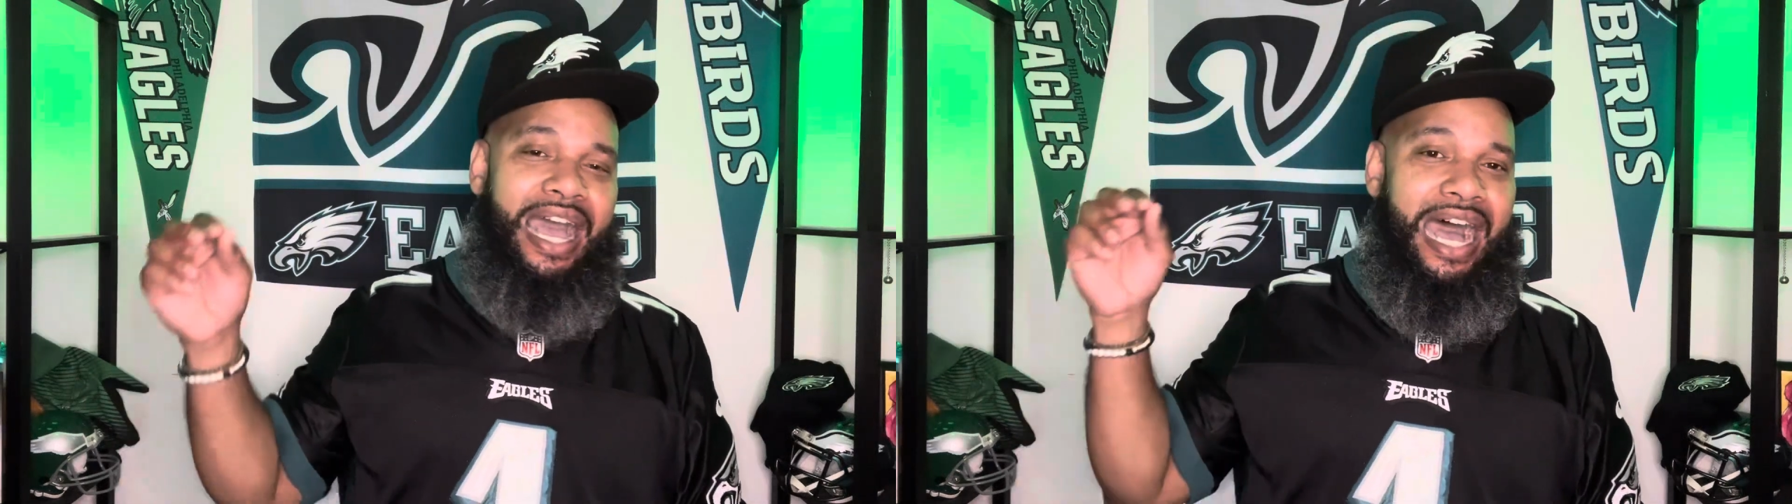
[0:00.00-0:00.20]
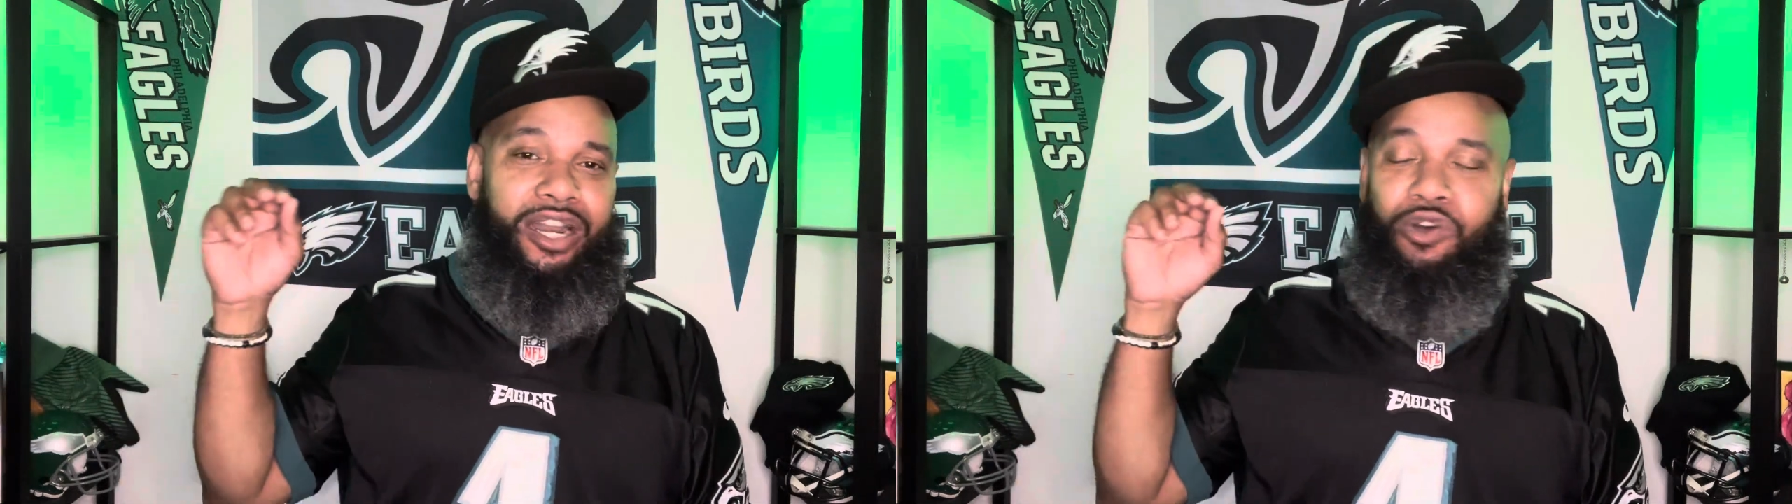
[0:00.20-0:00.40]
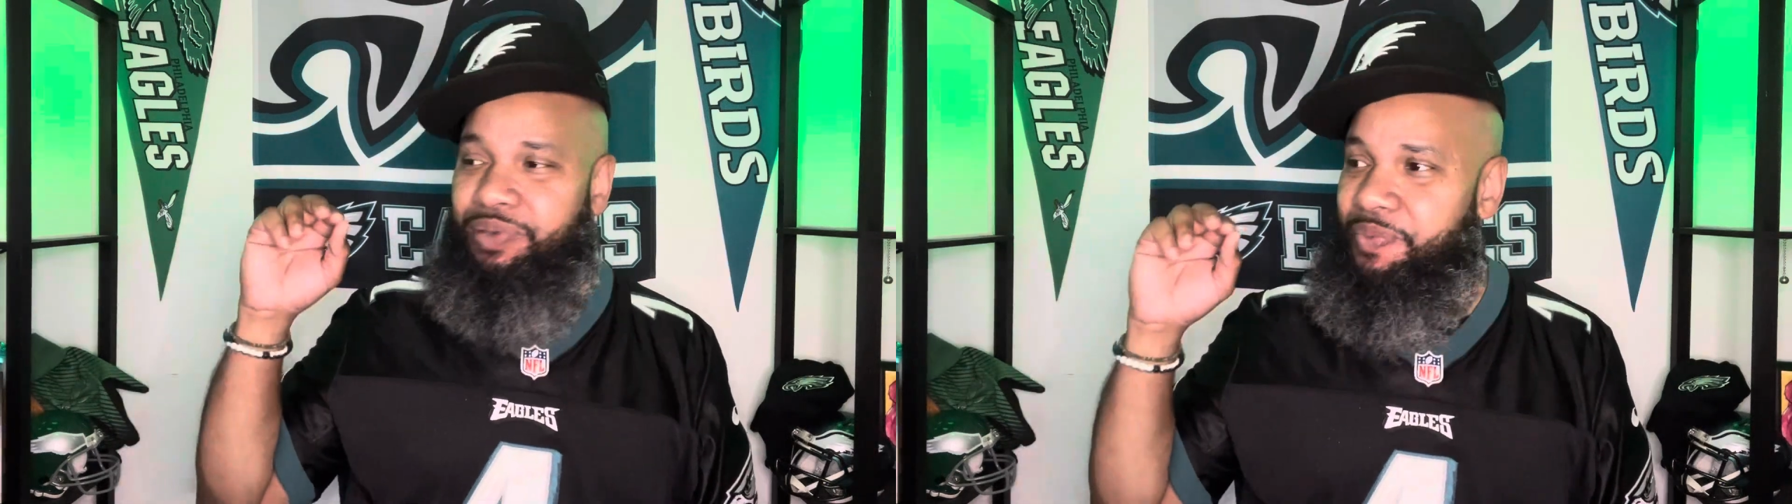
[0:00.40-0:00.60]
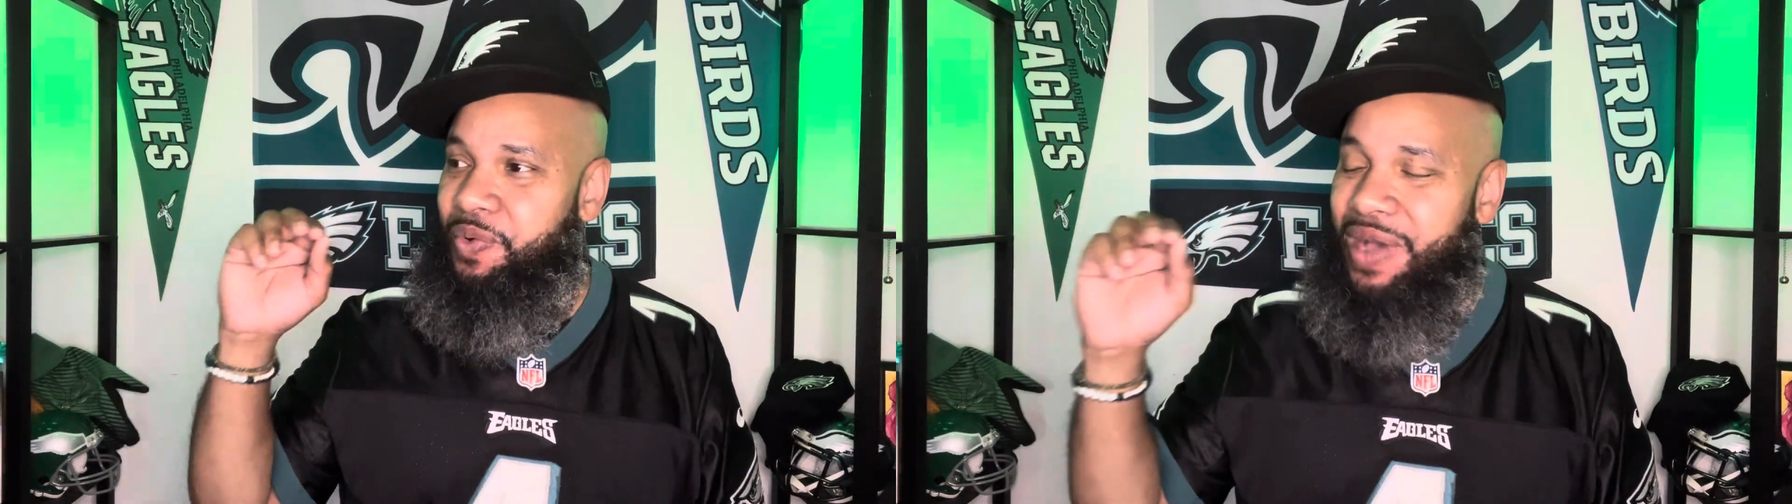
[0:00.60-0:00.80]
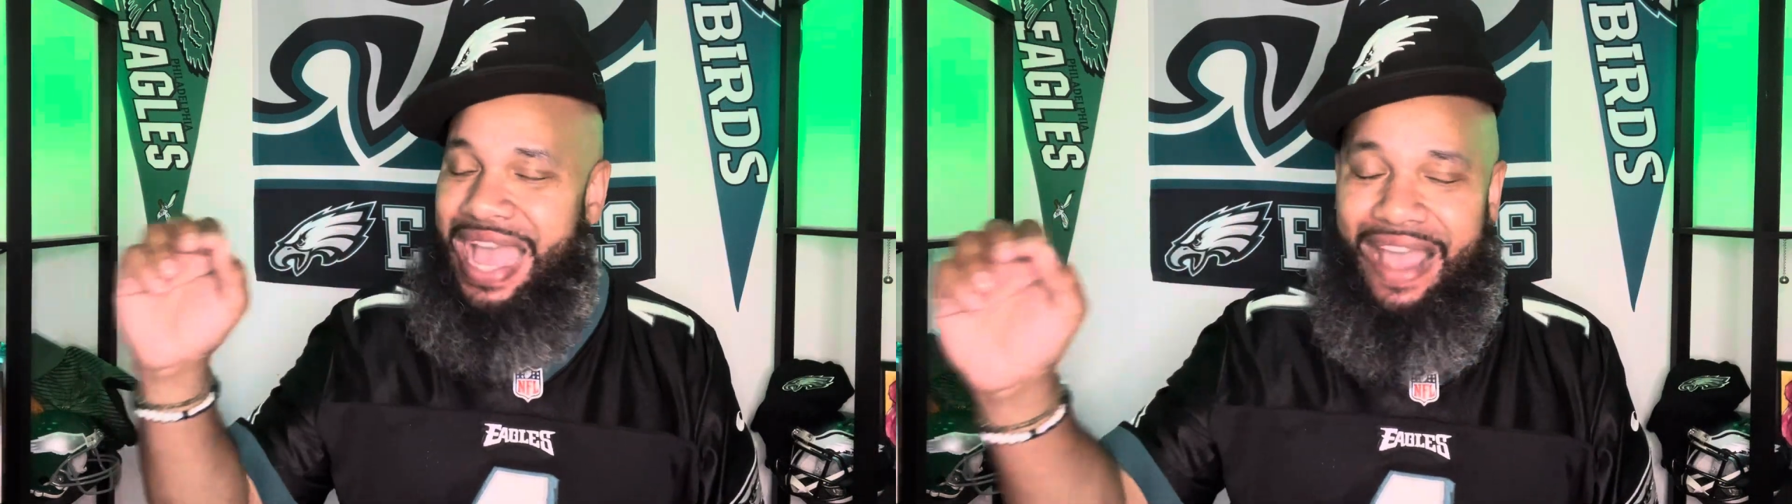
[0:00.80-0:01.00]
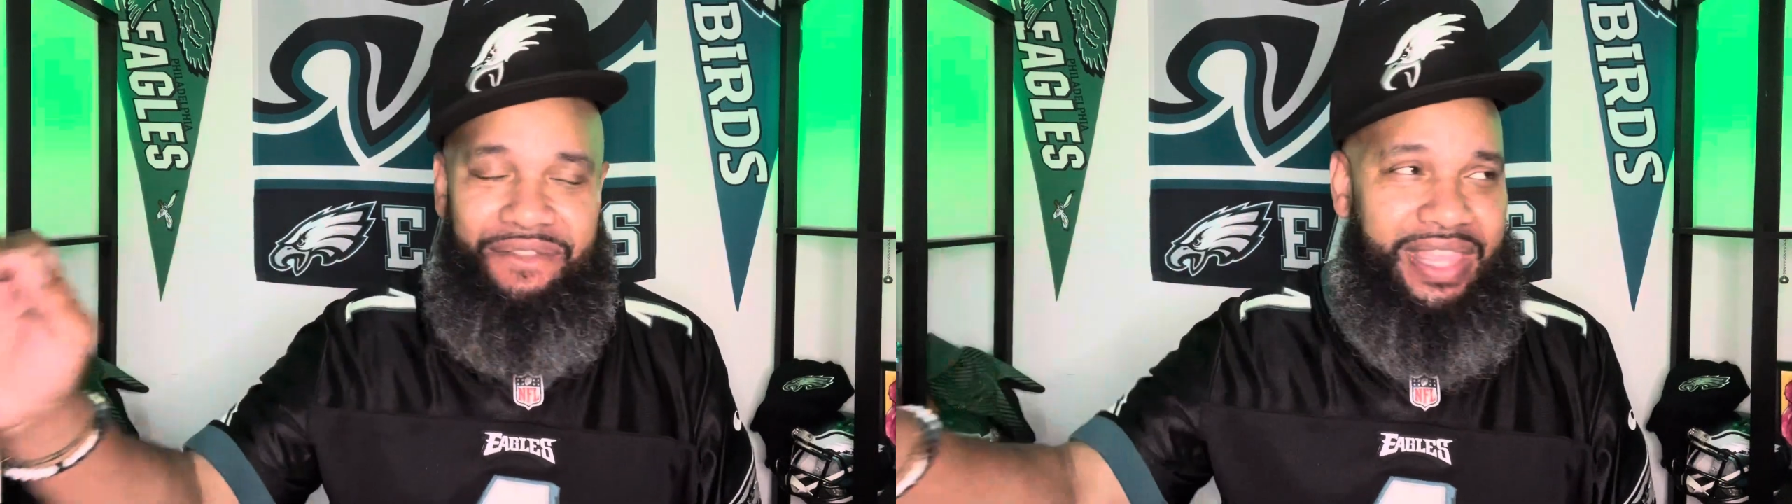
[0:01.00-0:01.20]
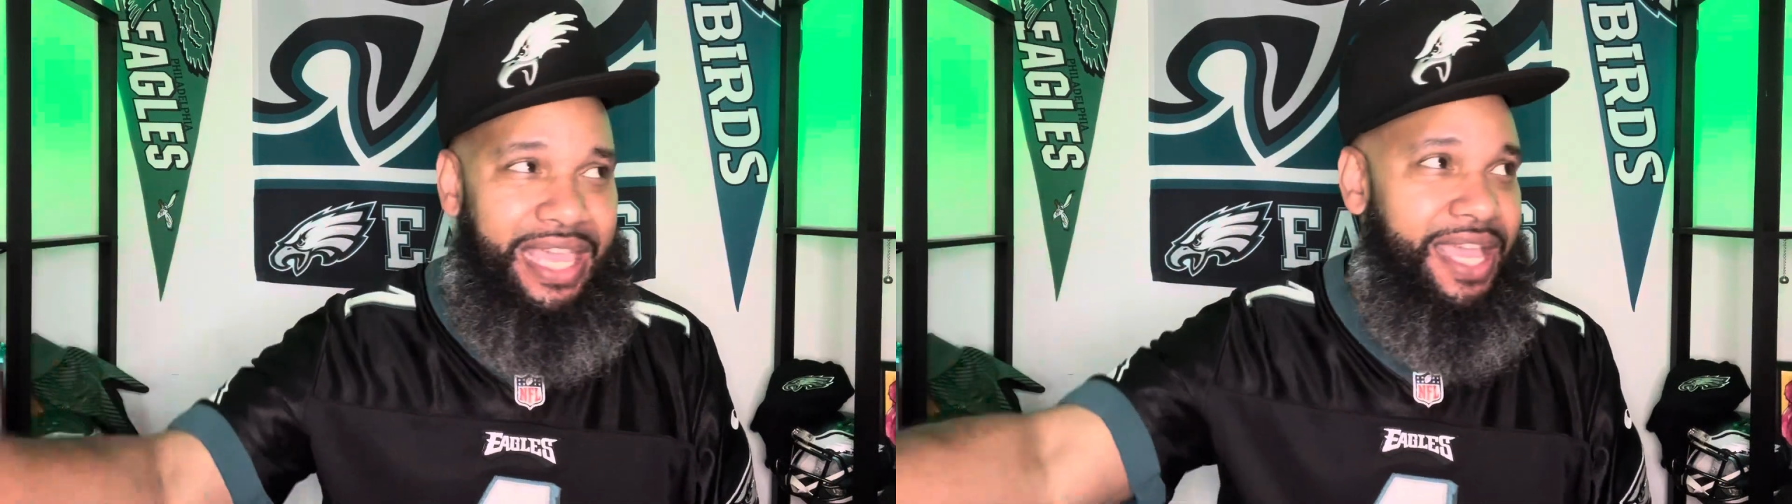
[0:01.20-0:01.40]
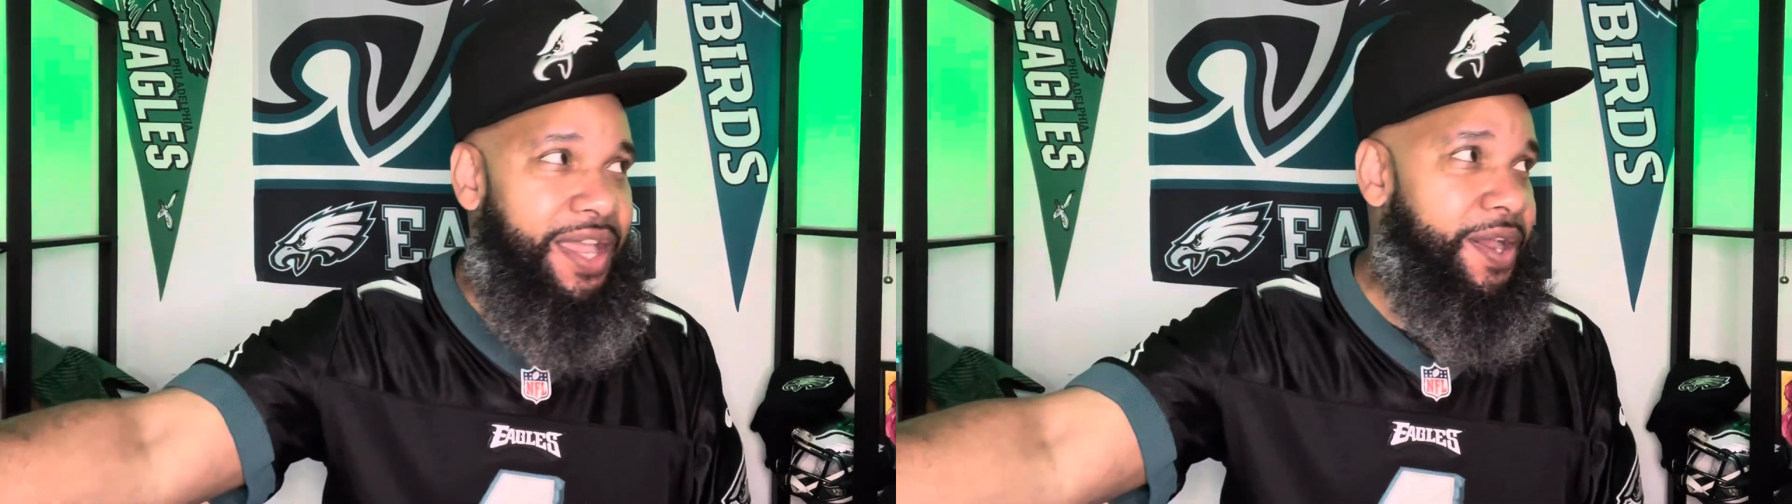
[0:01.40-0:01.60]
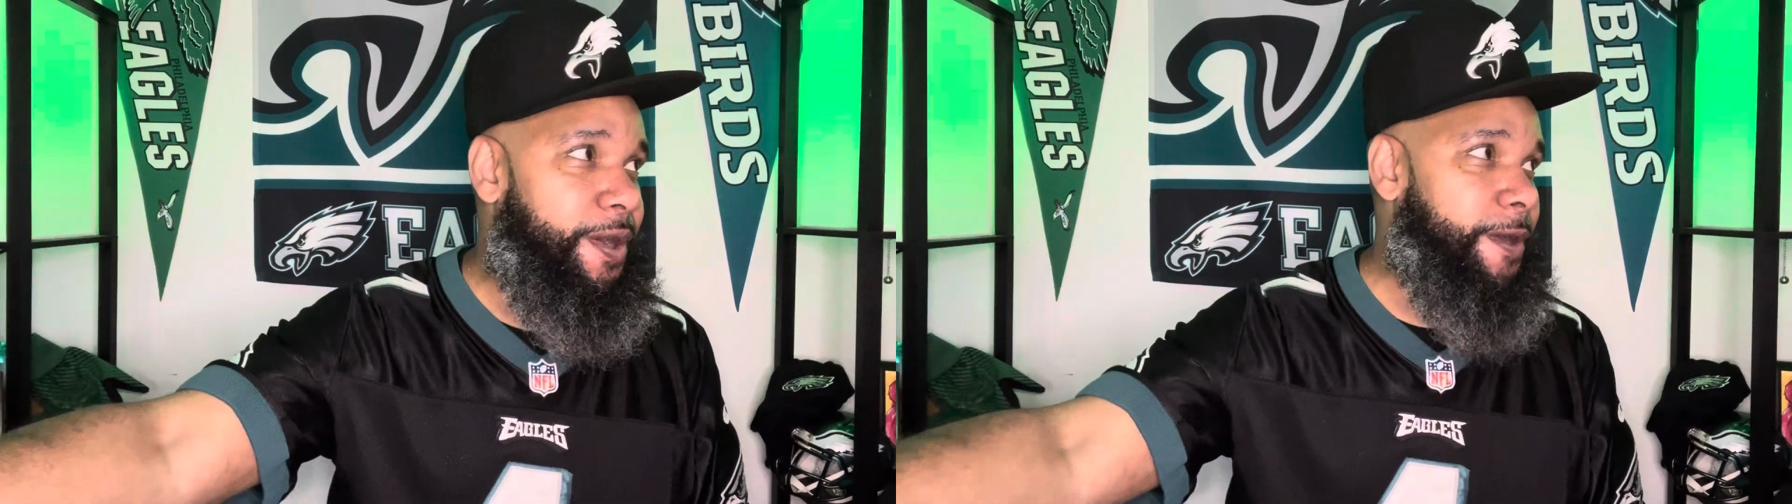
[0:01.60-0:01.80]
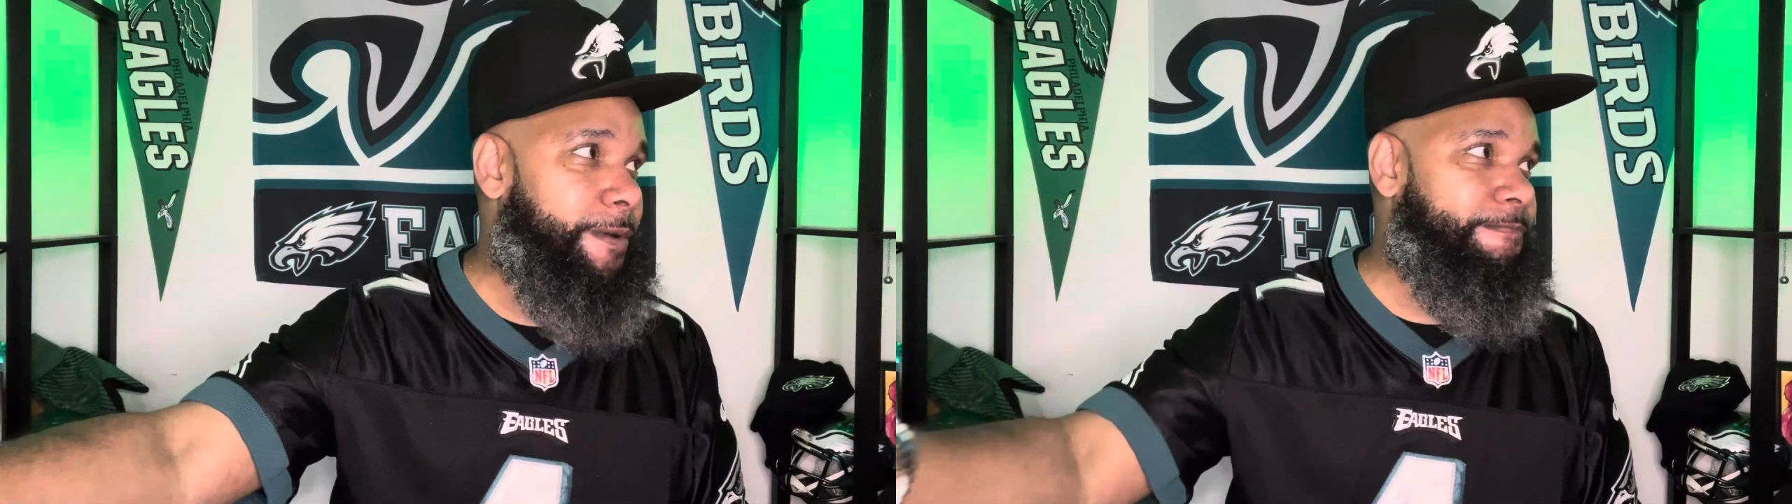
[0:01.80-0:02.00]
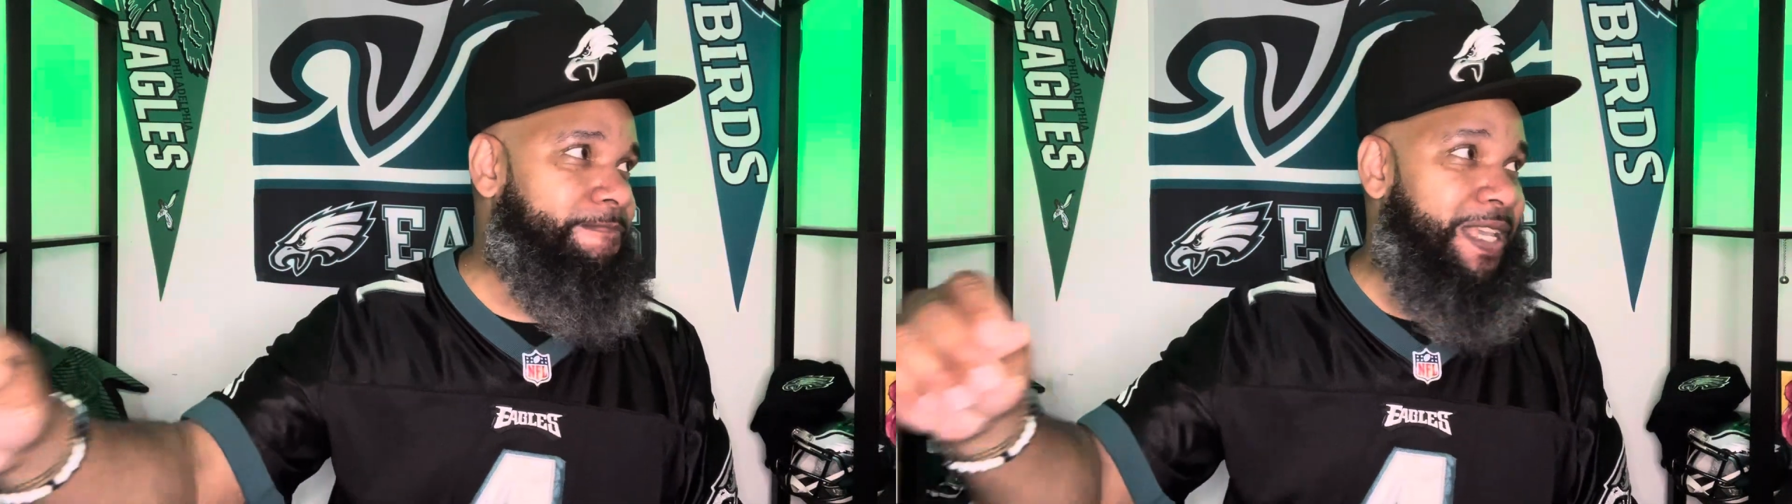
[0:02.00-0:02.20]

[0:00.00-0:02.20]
I know people have their